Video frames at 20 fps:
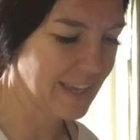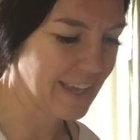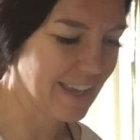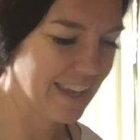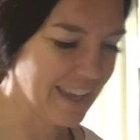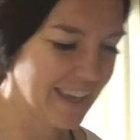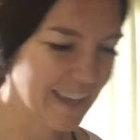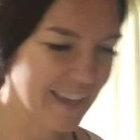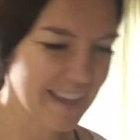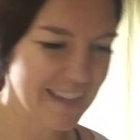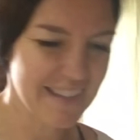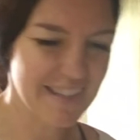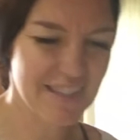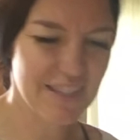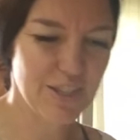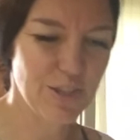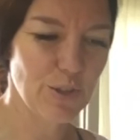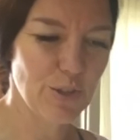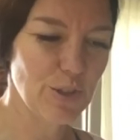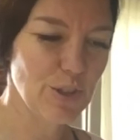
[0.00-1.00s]
is
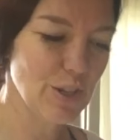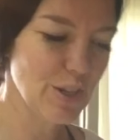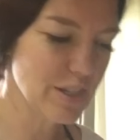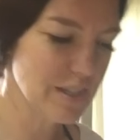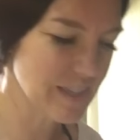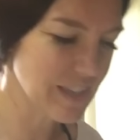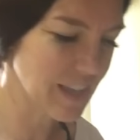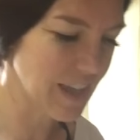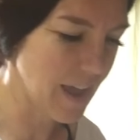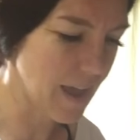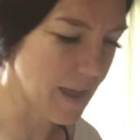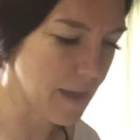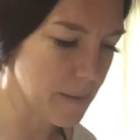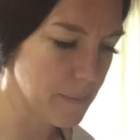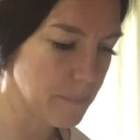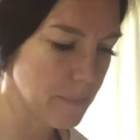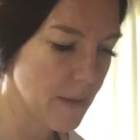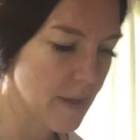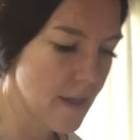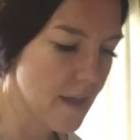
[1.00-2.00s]
2/3
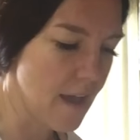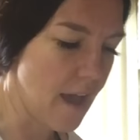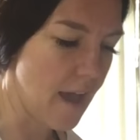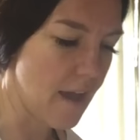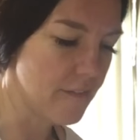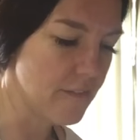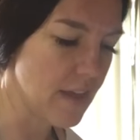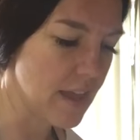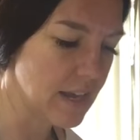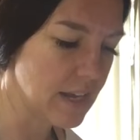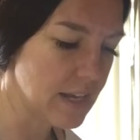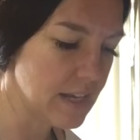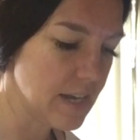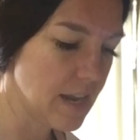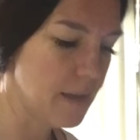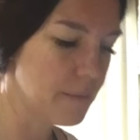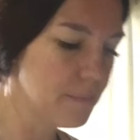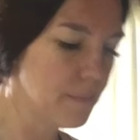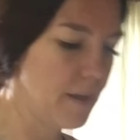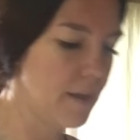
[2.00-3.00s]
cup of any
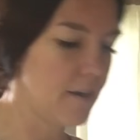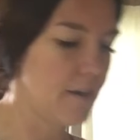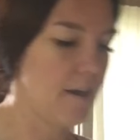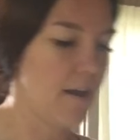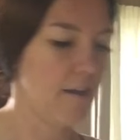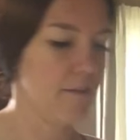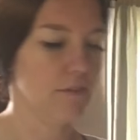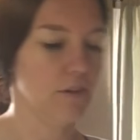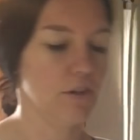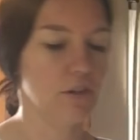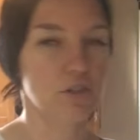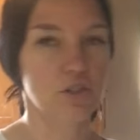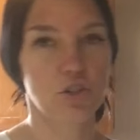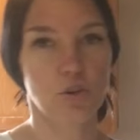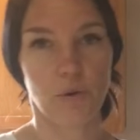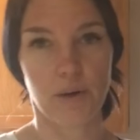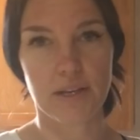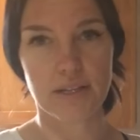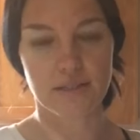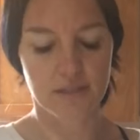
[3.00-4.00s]
nut butter of your
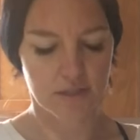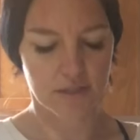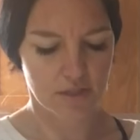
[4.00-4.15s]
choice.